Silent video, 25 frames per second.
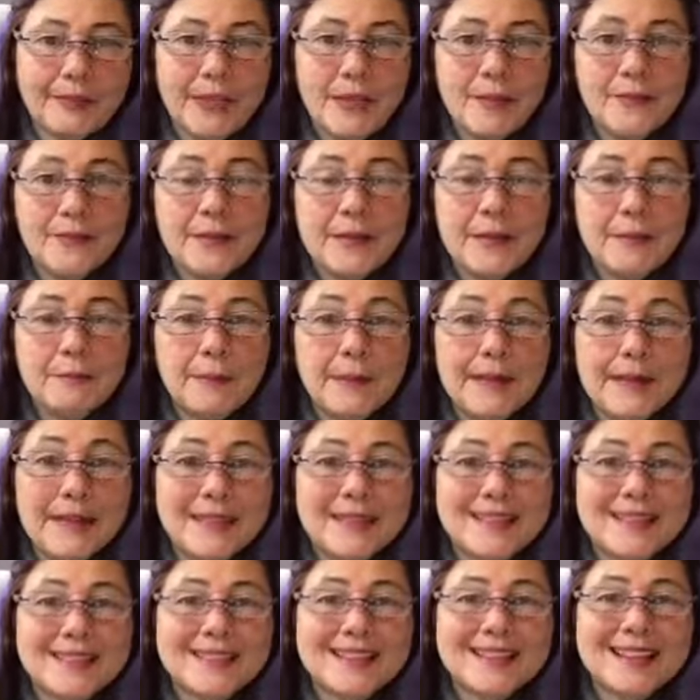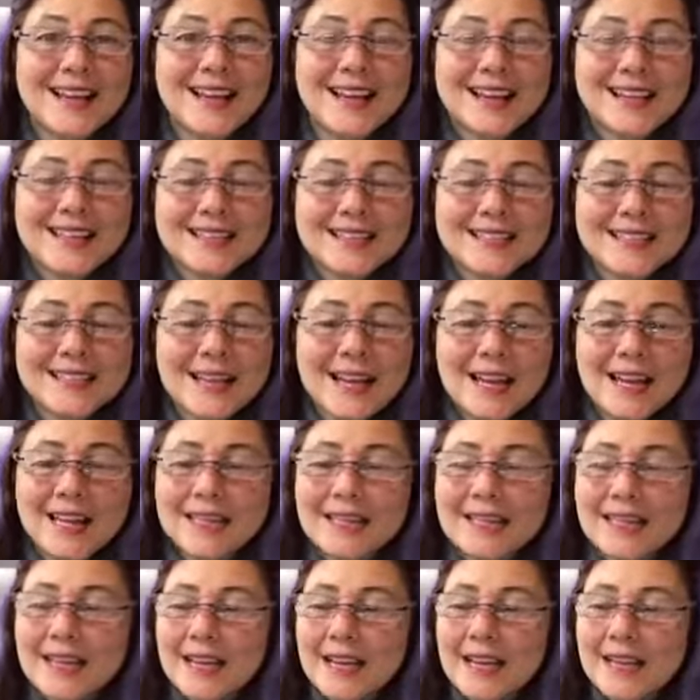fan pages
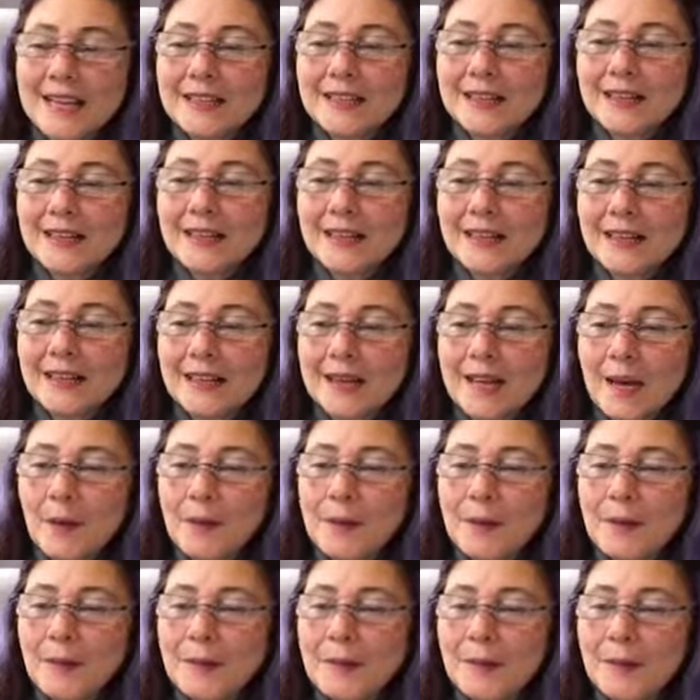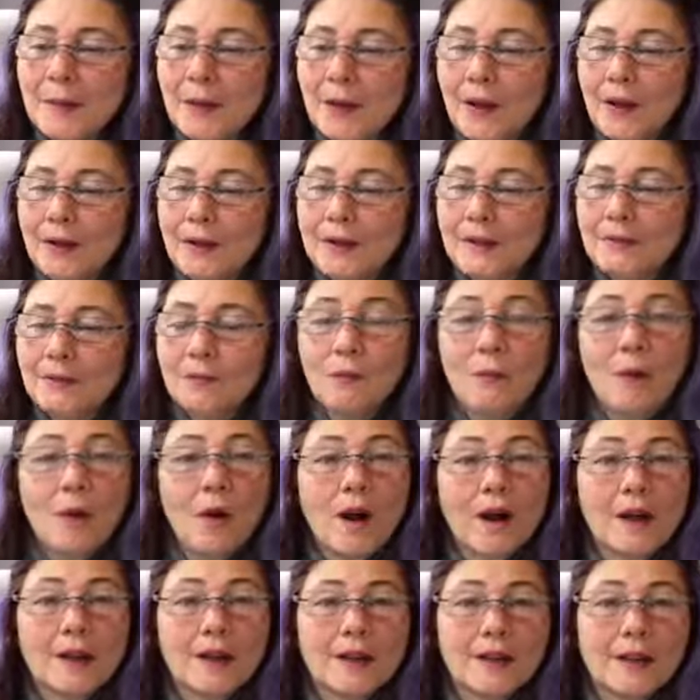said that how many people
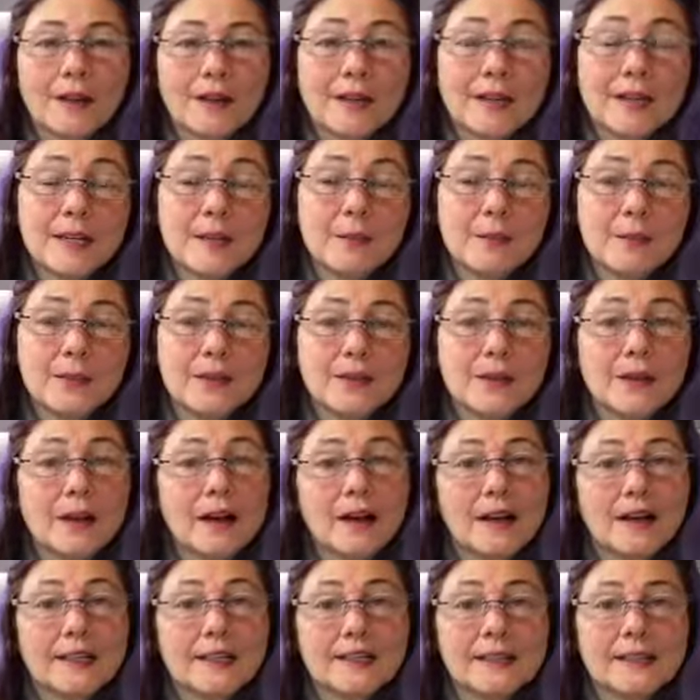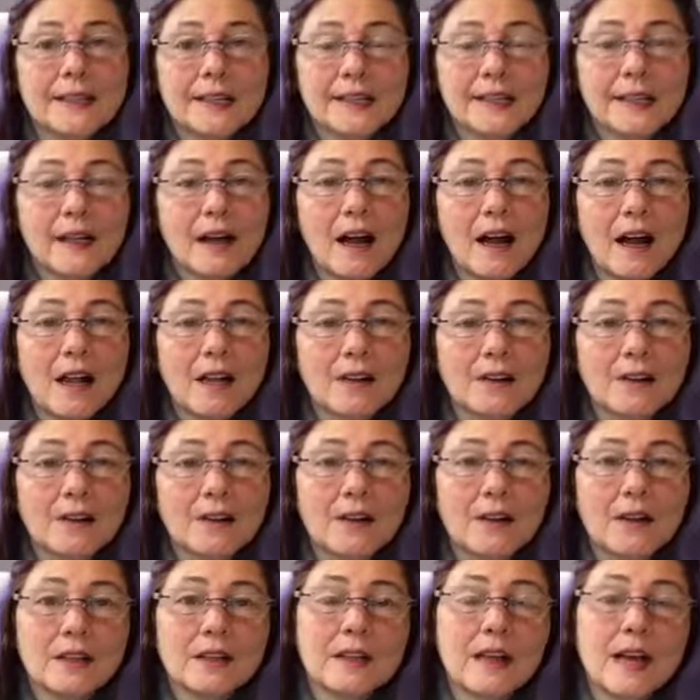walk or keep their dogs in a collar
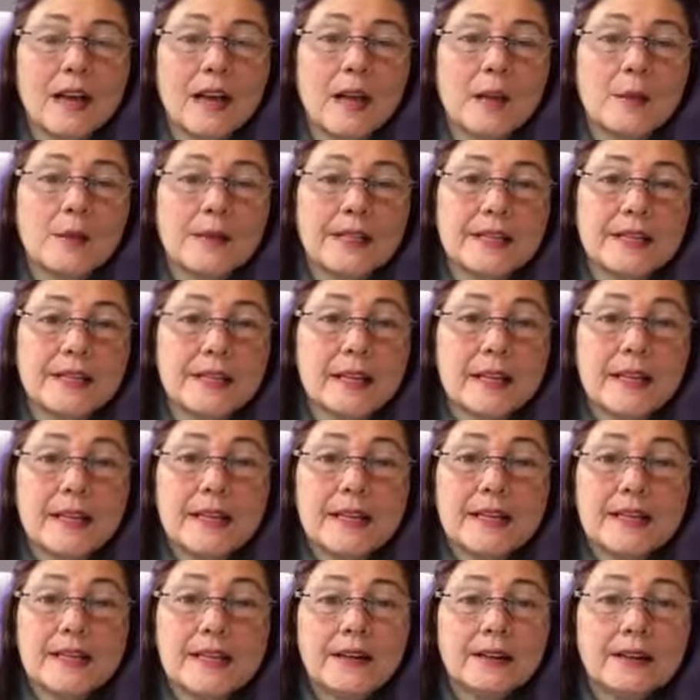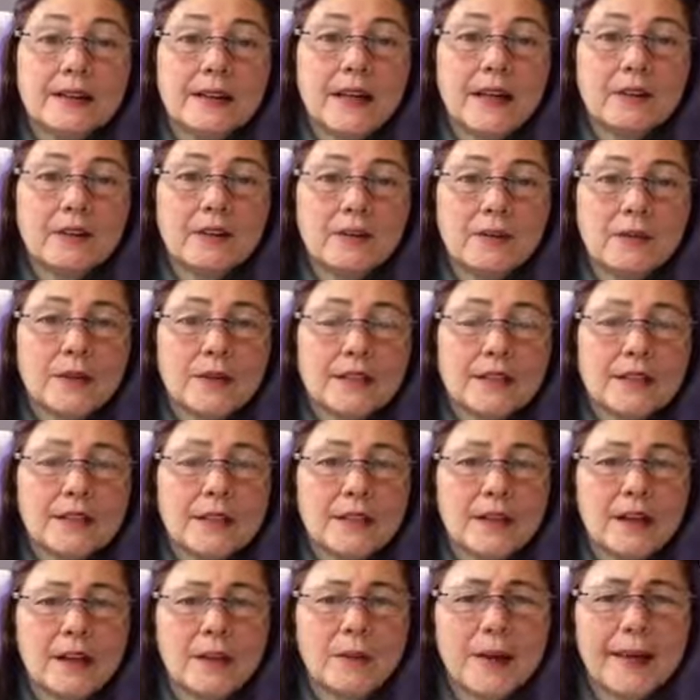at all times, and nearly everyone
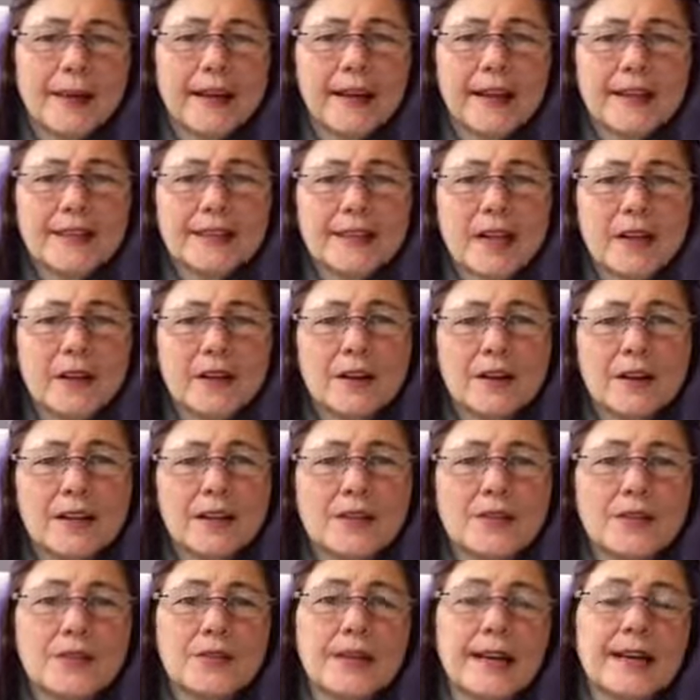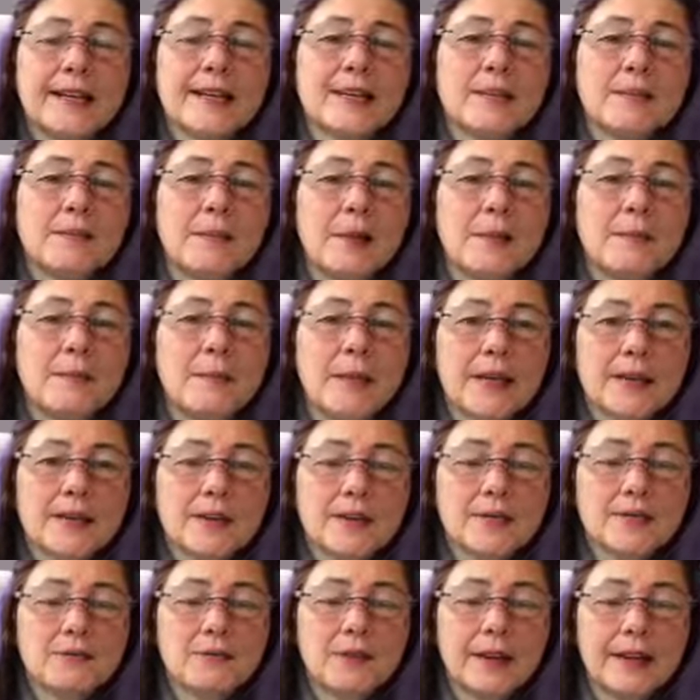said, oh my gosh, how could I do that? He's my
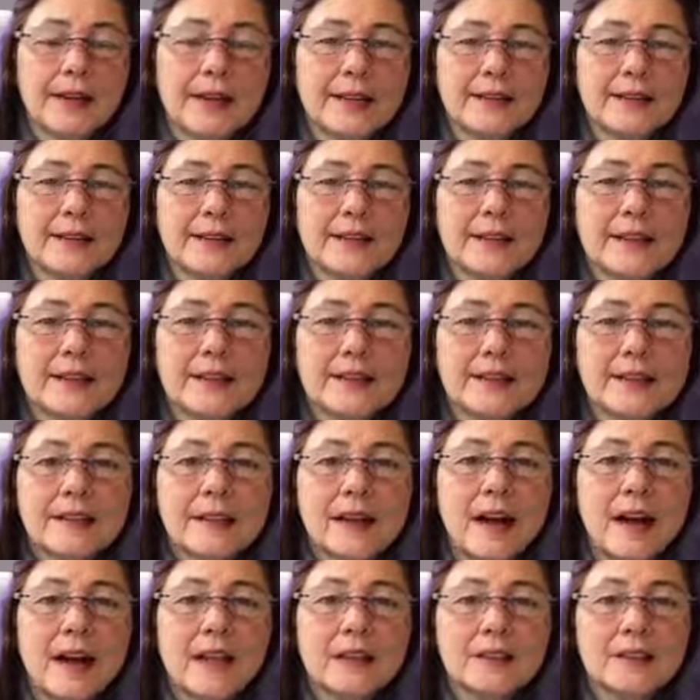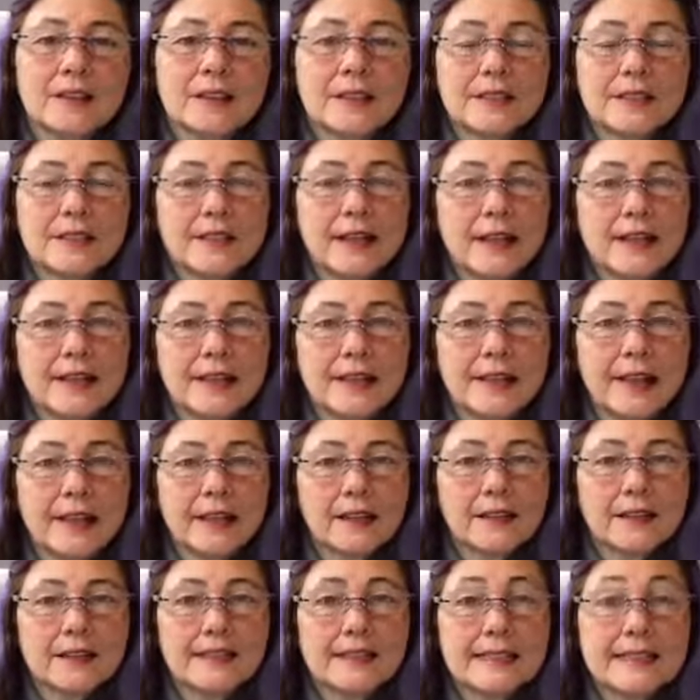best friend. The collar is not a
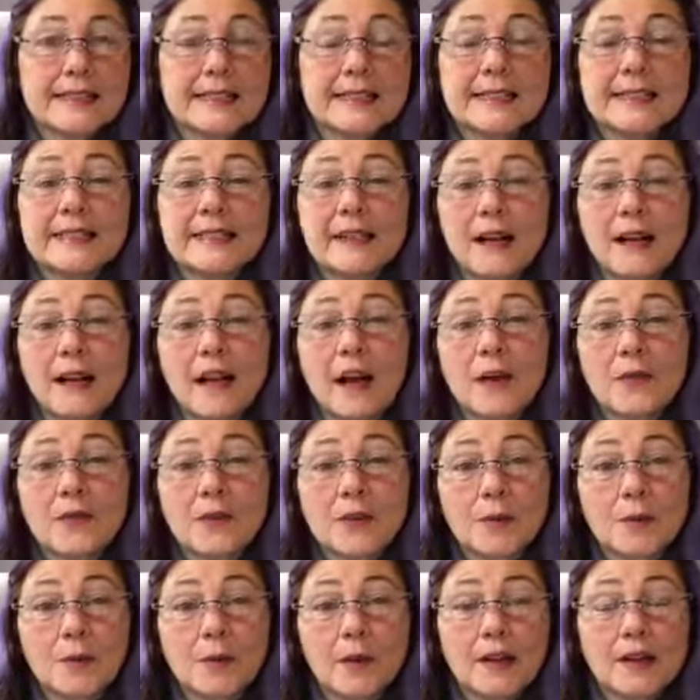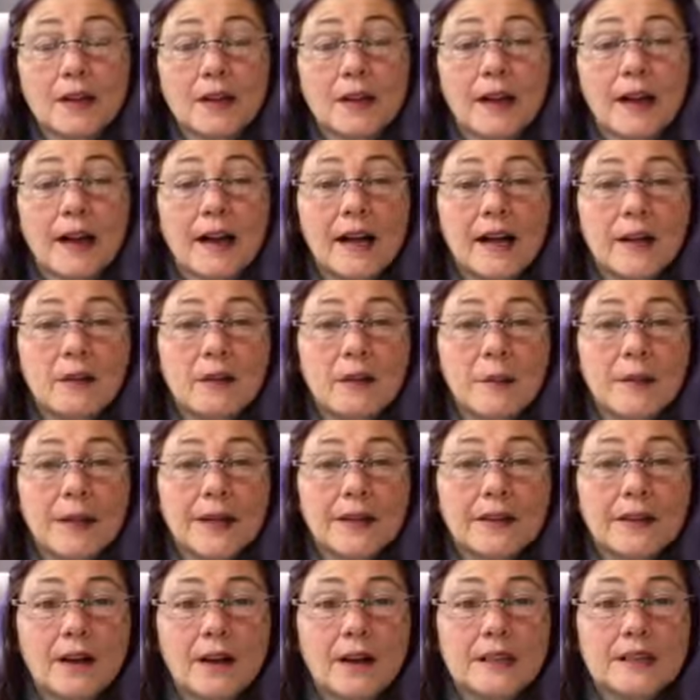necklace. It is not comfortable. I want my
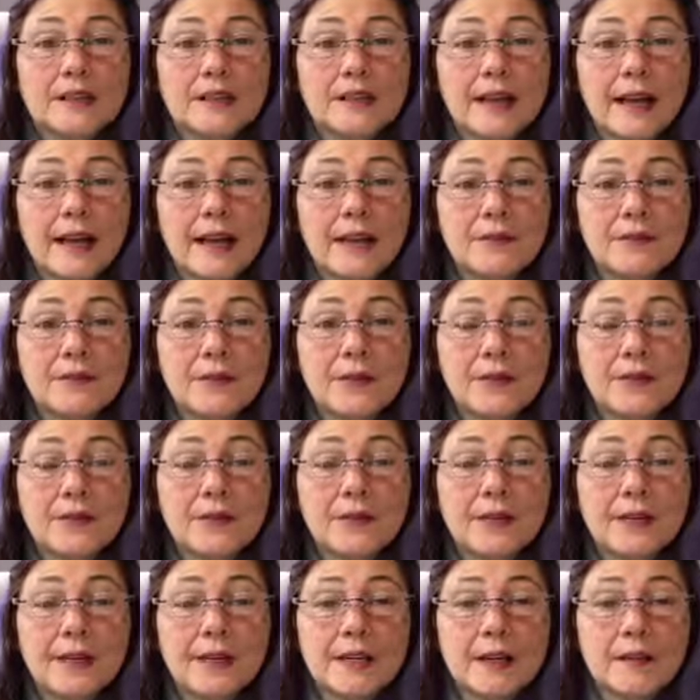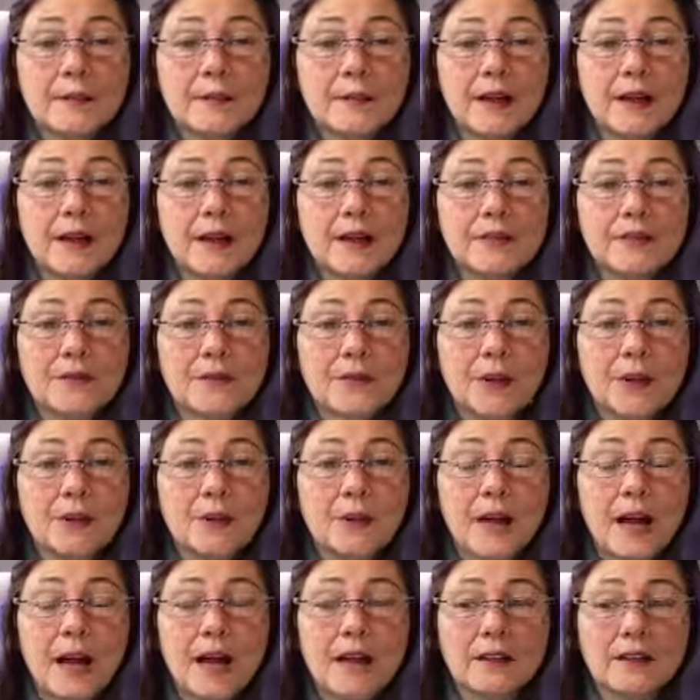dogs to have the freedom of no
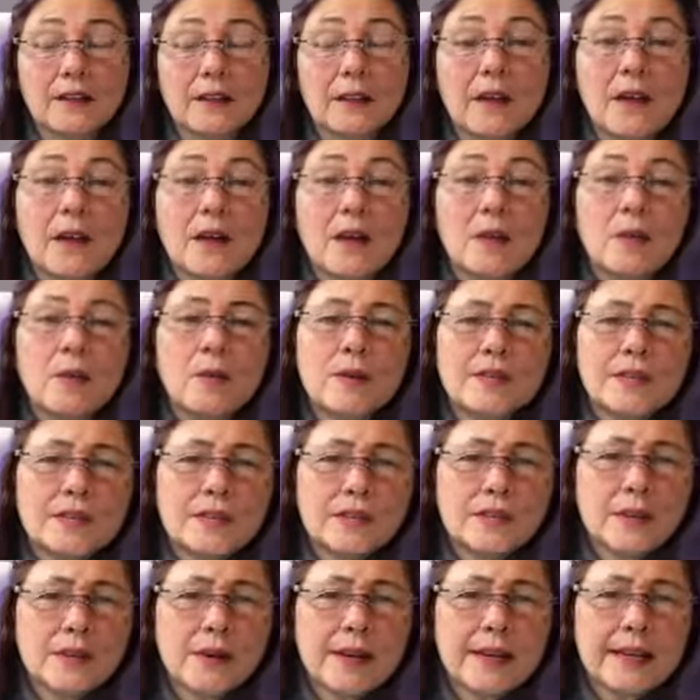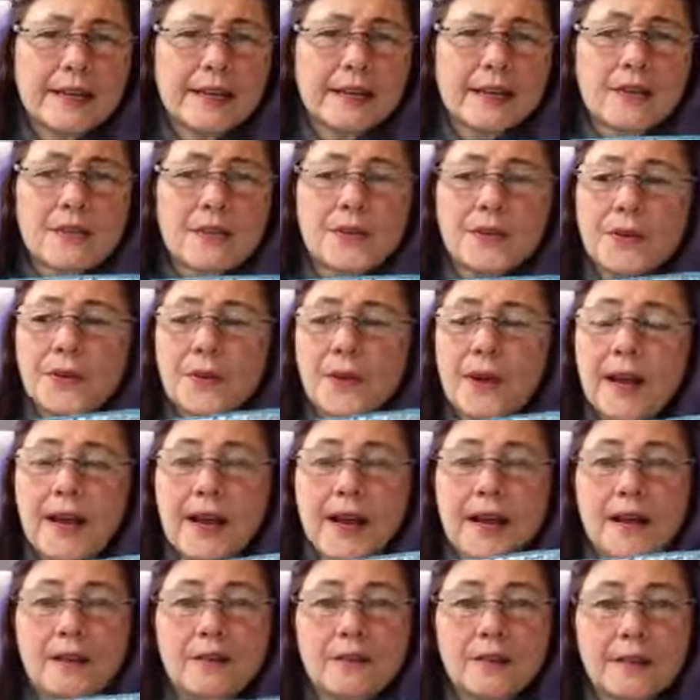collar, which is great if you
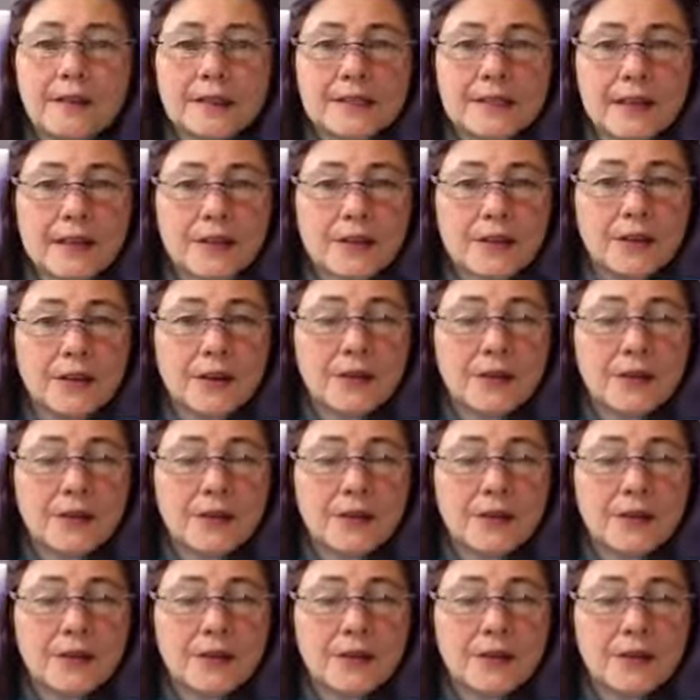have, as I do, a